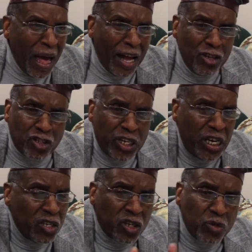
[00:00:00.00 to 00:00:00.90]
And you see,
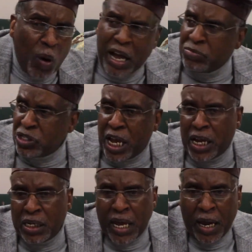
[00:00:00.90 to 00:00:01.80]
this is why I'm
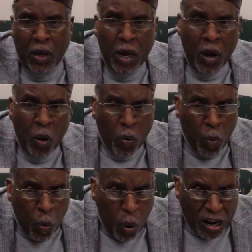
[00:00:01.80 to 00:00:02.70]
saying that
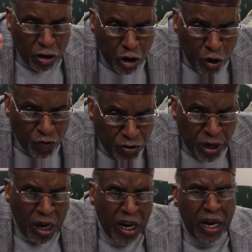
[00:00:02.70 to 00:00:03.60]
what you've
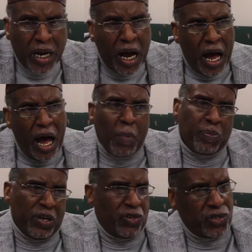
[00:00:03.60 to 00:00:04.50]
done and
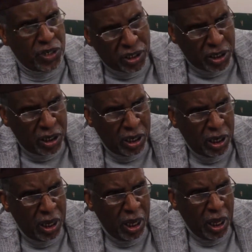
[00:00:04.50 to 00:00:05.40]
accomplished,
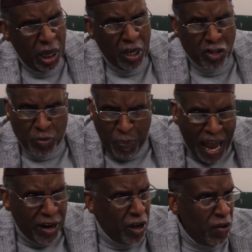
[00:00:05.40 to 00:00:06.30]
in
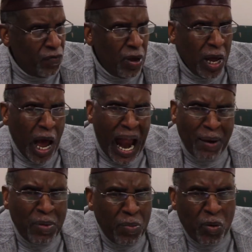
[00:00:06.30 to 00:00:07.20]
spite of, I
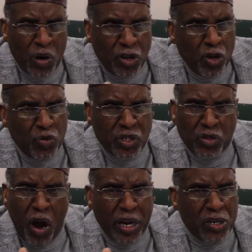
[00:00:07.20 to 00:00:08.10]
remember when you were
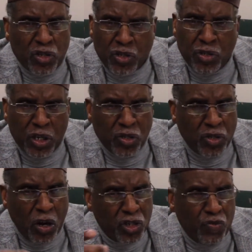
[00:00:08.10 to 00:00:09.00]
starting this
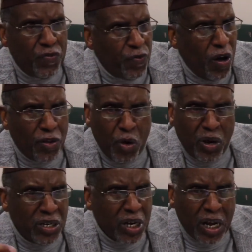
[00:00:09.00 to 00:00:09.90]
nurturing father,
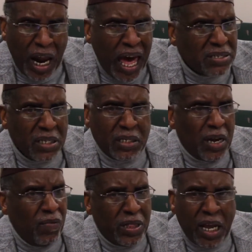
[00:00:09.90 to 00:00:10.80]
going to the classes and
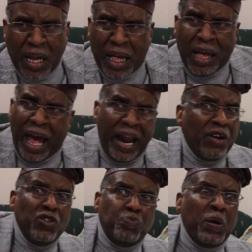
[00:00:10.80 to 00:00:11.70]
everything, and all
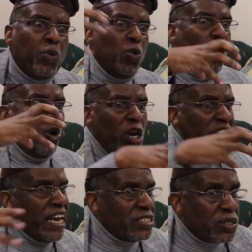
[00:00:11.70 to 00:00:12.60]
these people were all
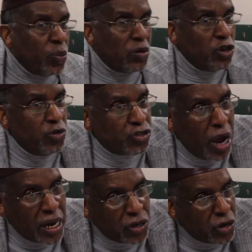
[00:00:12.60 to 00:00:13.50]
against what you was
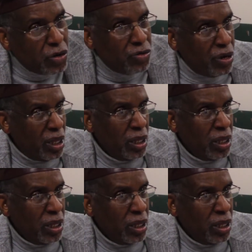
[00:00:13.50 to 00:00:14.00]
trying to do.